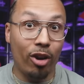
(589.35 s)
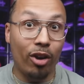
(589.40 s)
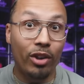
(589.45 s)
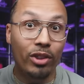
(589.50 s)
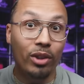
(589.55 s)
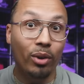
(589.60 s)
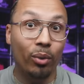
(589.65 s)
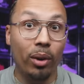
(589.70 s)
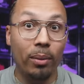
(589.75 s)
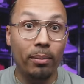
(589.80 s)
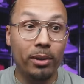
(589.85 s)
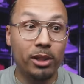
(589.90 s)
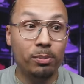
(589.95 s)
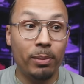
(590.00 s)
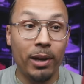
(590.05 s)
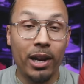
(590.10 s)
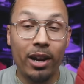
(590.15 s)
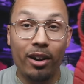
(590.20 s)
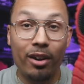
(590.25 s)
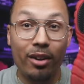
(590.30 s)
on the women's
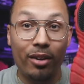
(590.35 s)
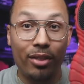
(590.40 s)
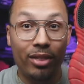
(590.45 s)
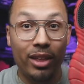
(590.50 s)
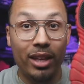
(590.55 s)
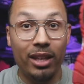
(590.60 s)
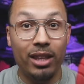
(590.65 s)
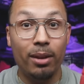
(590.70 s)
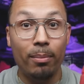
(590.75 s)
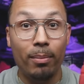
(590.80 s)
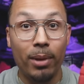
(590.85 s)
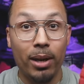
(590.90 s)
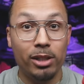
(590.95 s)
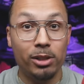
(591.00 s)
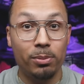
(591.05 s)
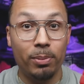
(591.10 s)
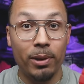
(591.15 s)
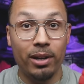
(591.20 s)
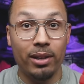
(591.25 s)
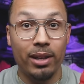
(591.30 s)
pair than the
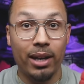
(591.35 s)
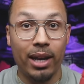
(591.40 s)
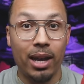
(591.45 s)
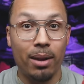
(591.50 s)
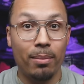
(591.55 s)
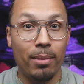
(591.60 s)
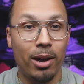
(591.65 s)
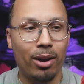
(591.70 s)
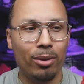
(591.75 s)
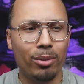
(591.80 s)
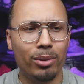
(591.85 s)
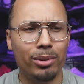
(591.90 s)
men's pair that came out,